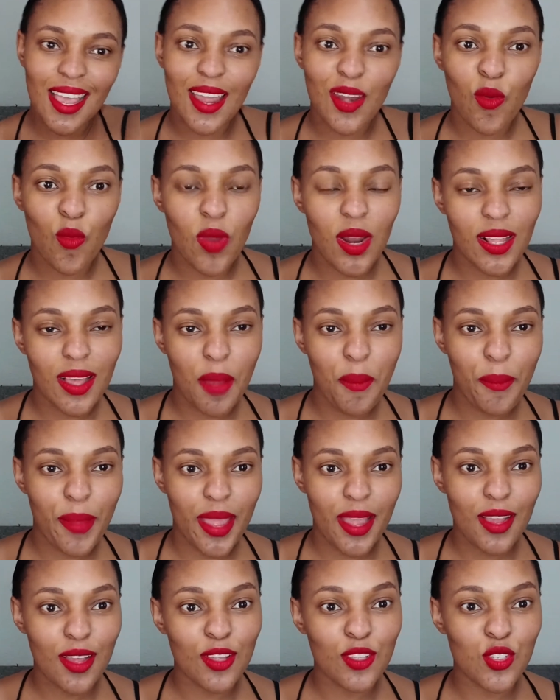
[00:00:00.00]
and welcome
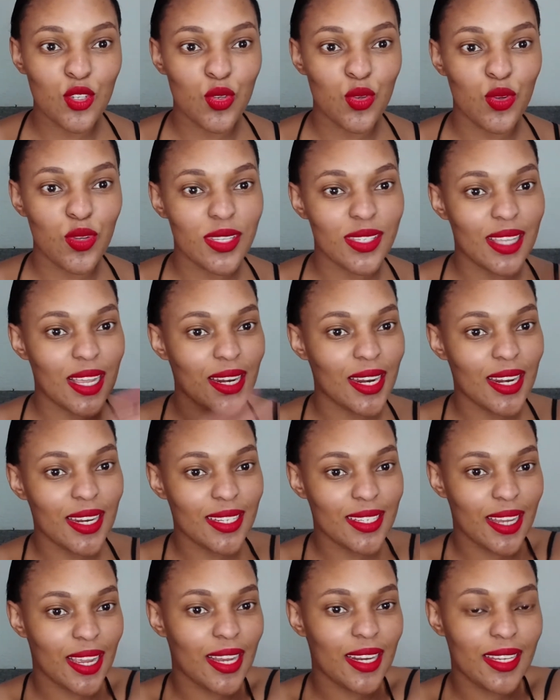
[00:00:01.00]
back to
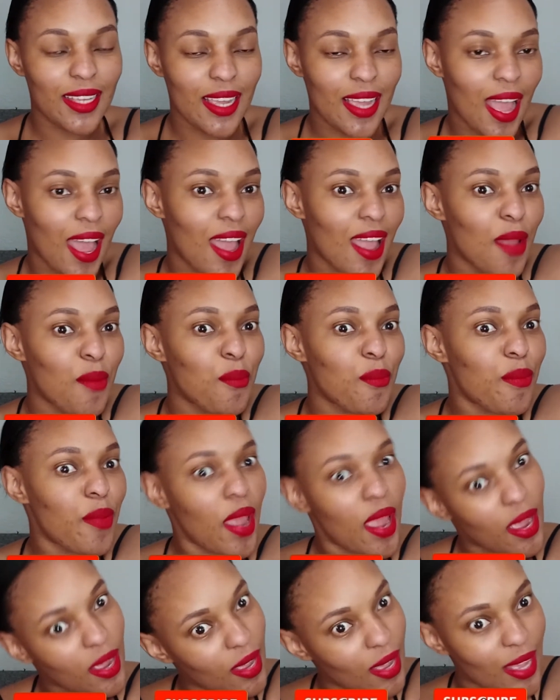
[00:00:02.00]
Zanele Daily. I am
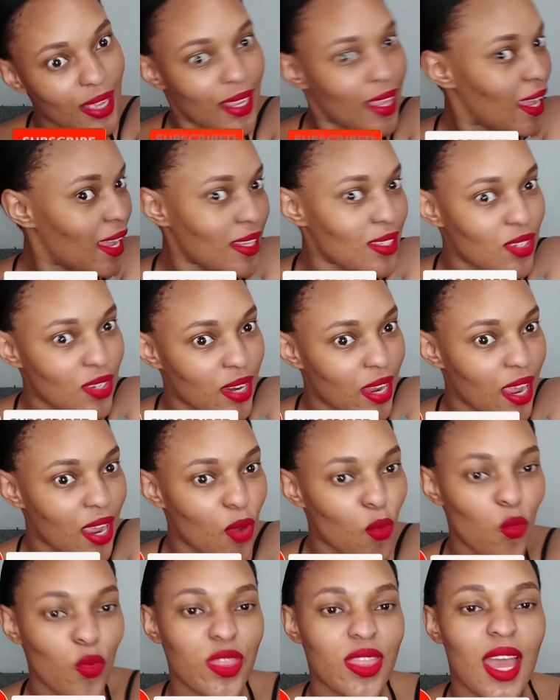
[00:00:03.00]
back again
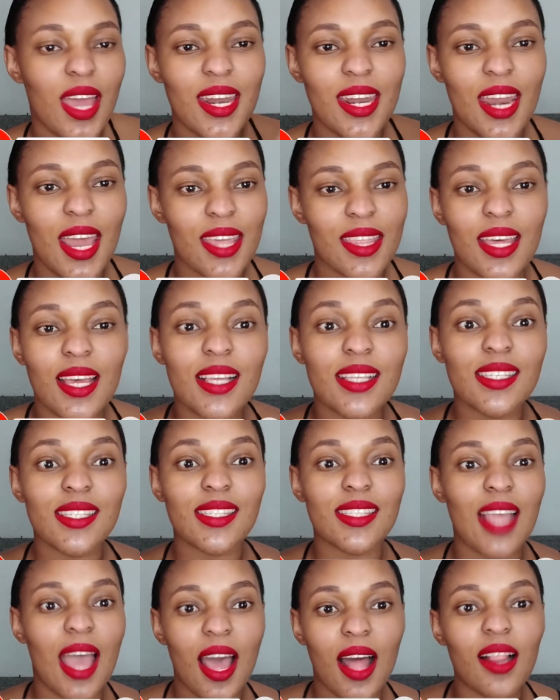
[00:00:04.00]
today with another
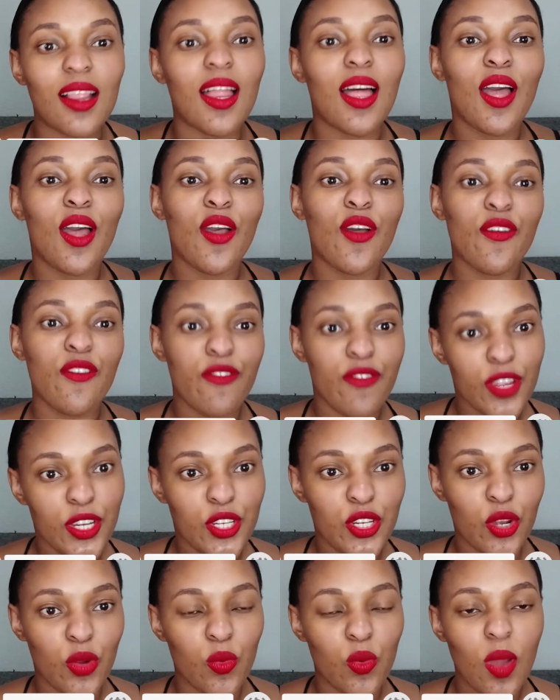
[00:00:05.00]
style
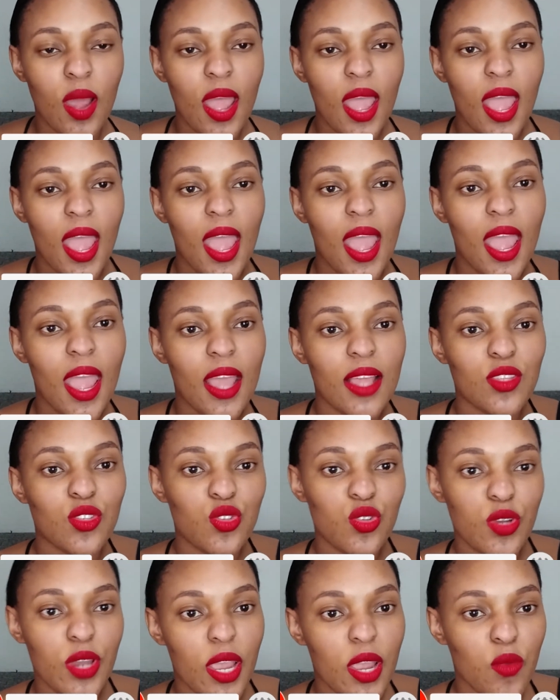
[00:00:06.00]
video, and
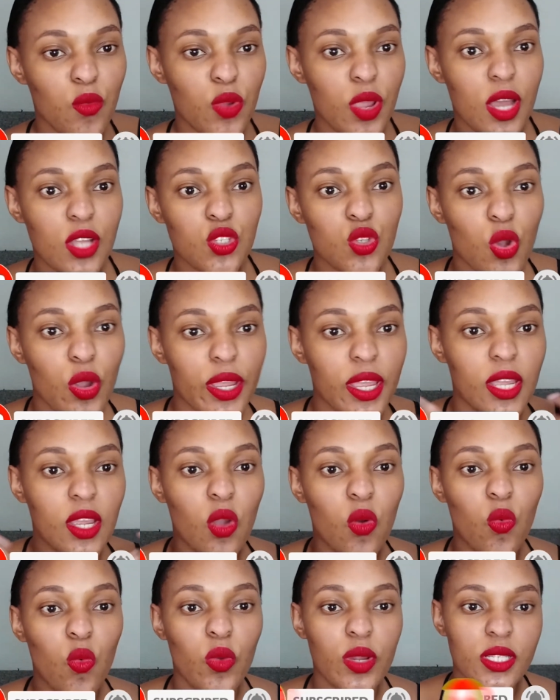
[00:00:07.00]
today we are talking
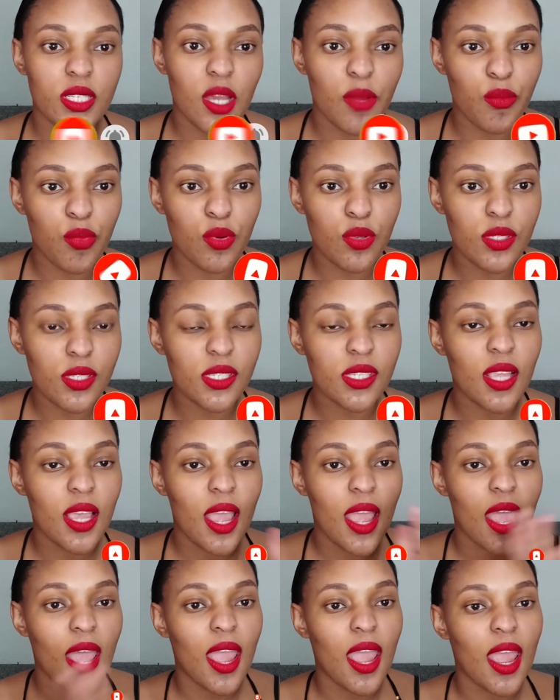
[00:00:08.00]
winter boots,
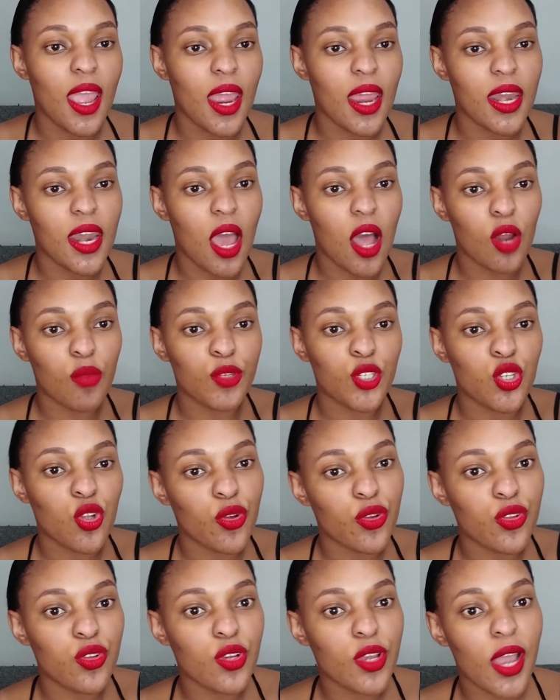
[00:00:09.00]
and I'll be
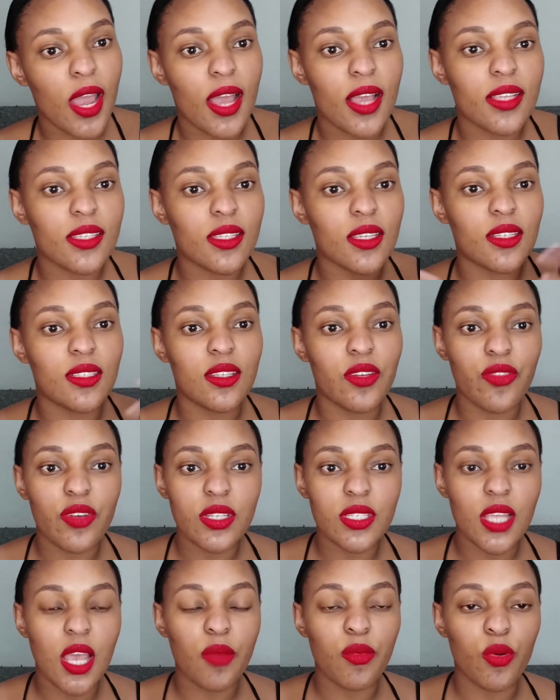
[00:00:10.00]
showing you guys a
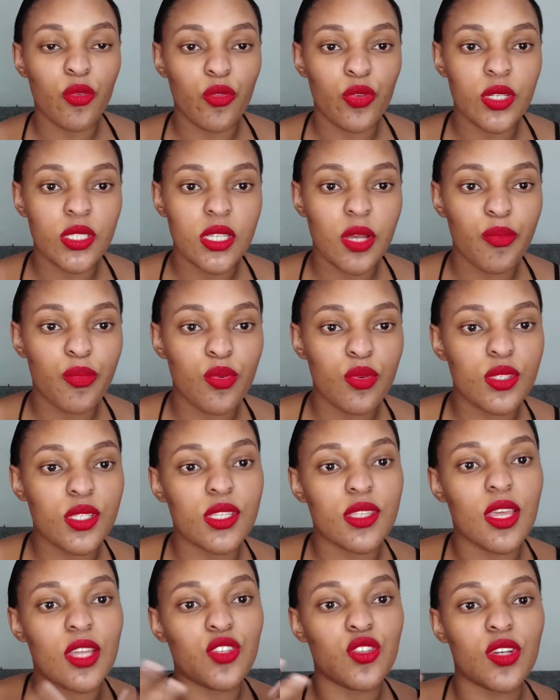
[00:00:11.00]
different type of winter boots
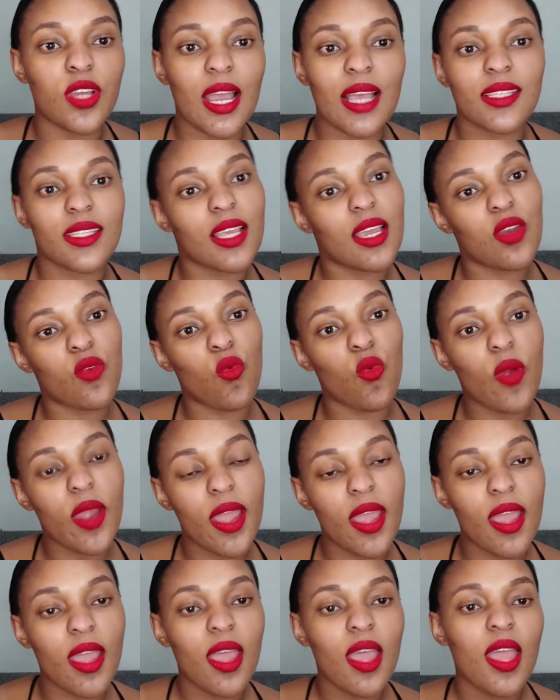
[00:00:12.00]
that you guys can
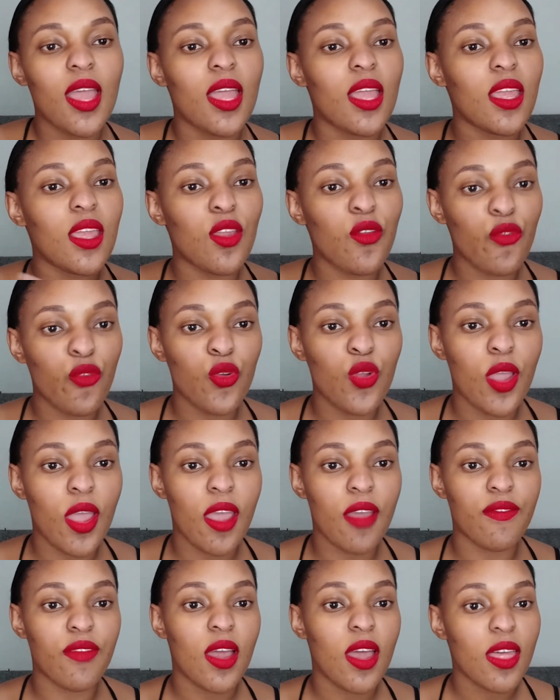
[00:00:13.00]
wear if you
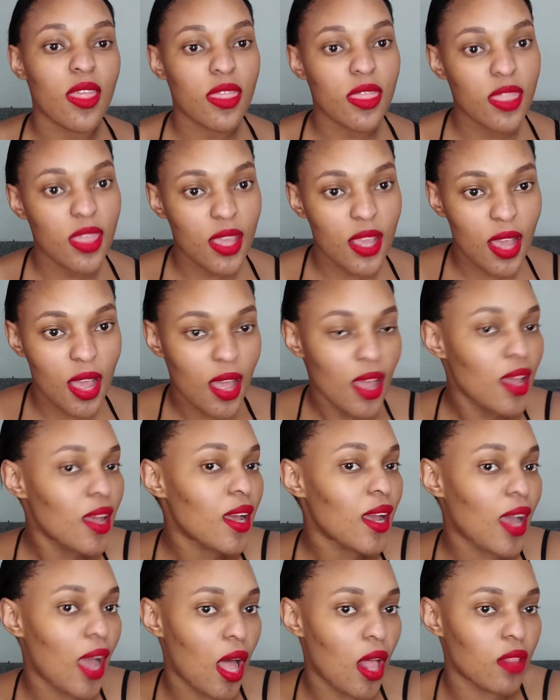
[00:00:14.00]
have thicker
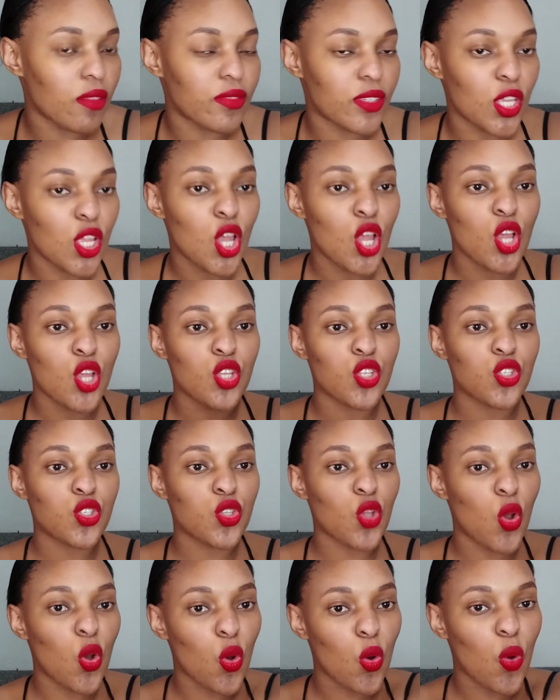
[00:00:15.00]
calves.
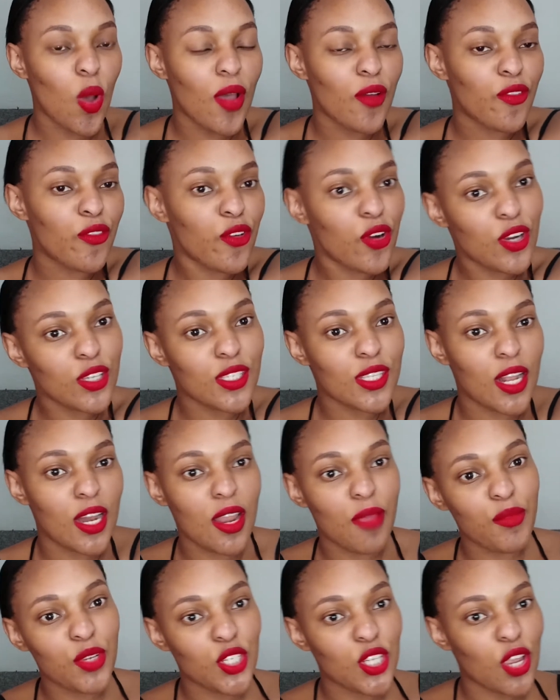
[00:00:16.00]
So first,
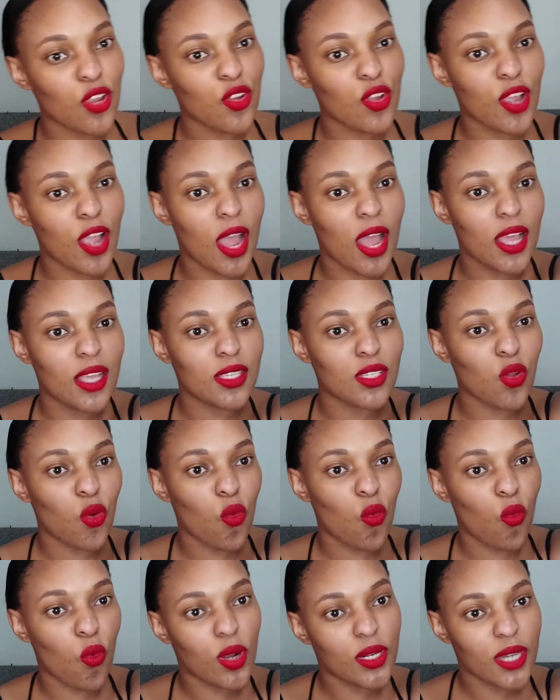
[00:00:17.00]
let me show you guys
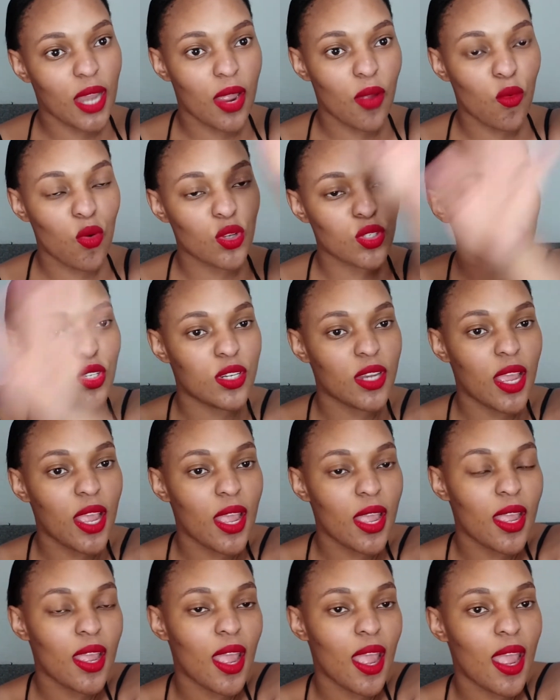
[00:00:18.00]
what I wore
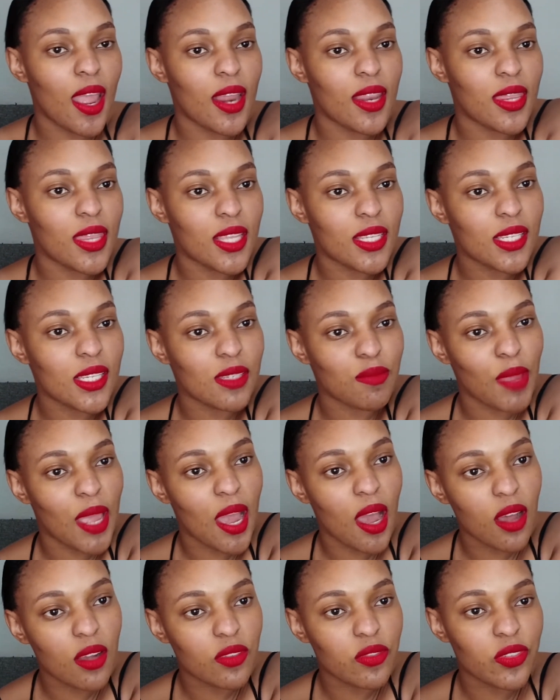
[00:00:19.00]
today, and this is my
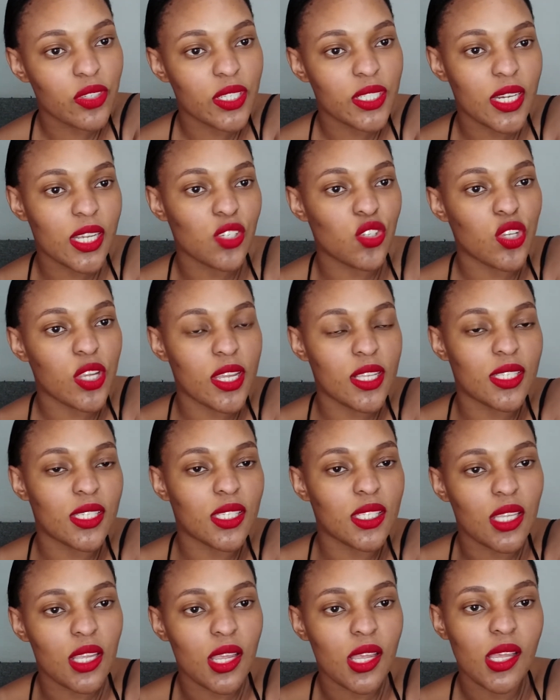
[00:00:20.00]
outfit. As you can
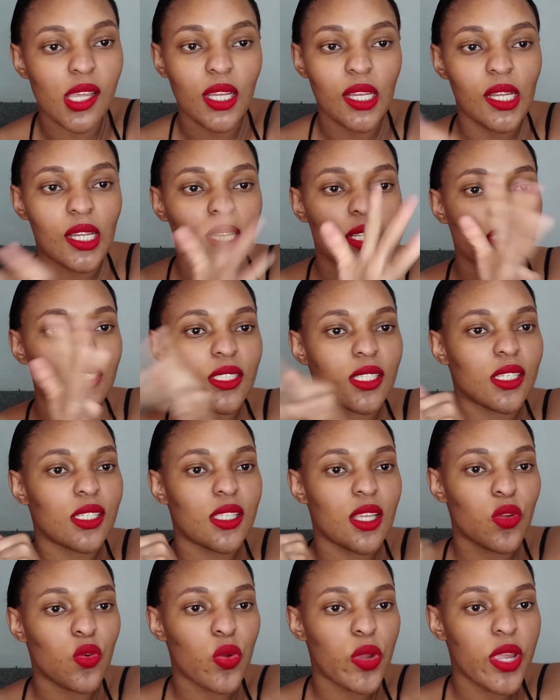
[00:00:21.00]
see,
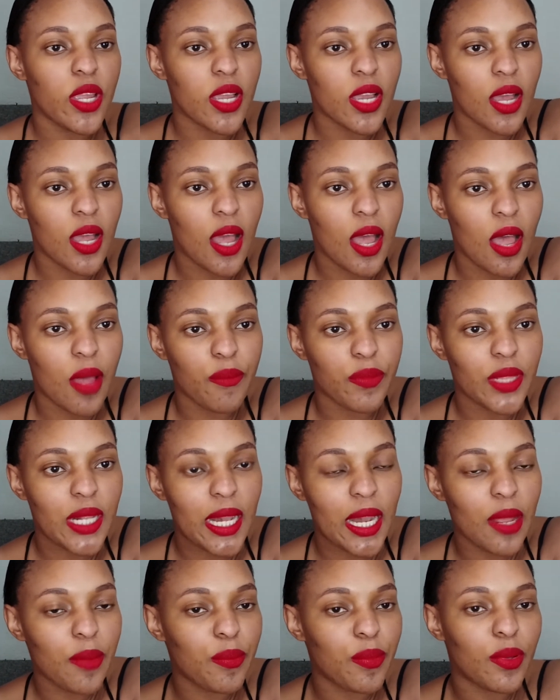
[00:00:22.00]
just a quick
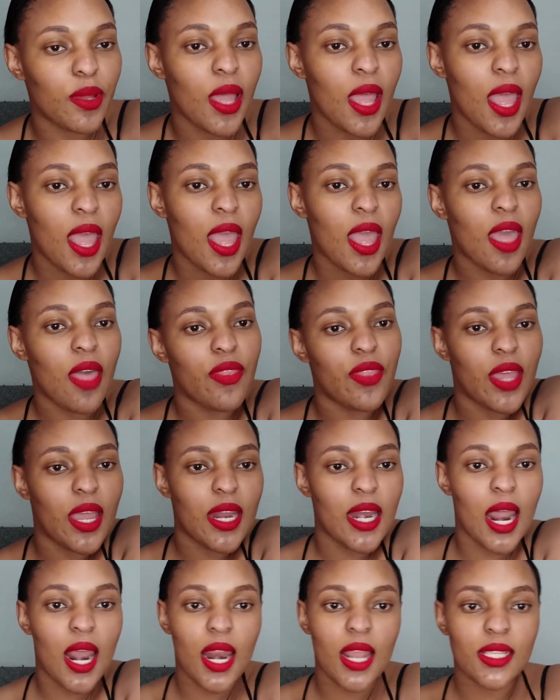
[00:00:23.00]
clip, and
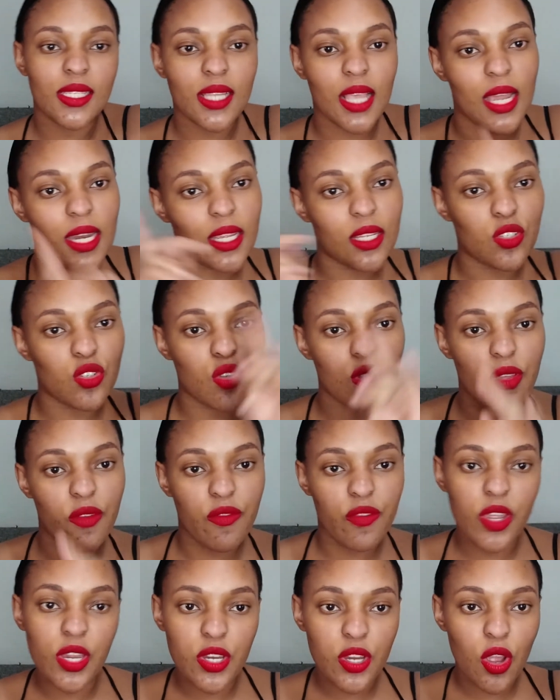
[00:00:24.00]
then let's get into the
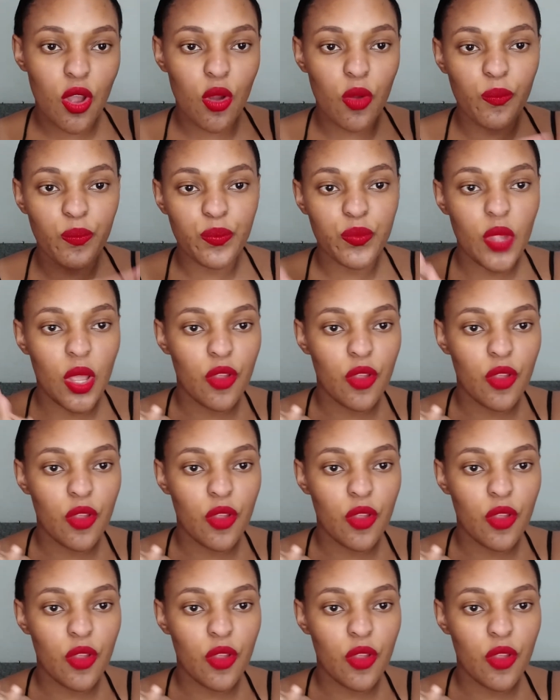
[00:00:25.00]
video.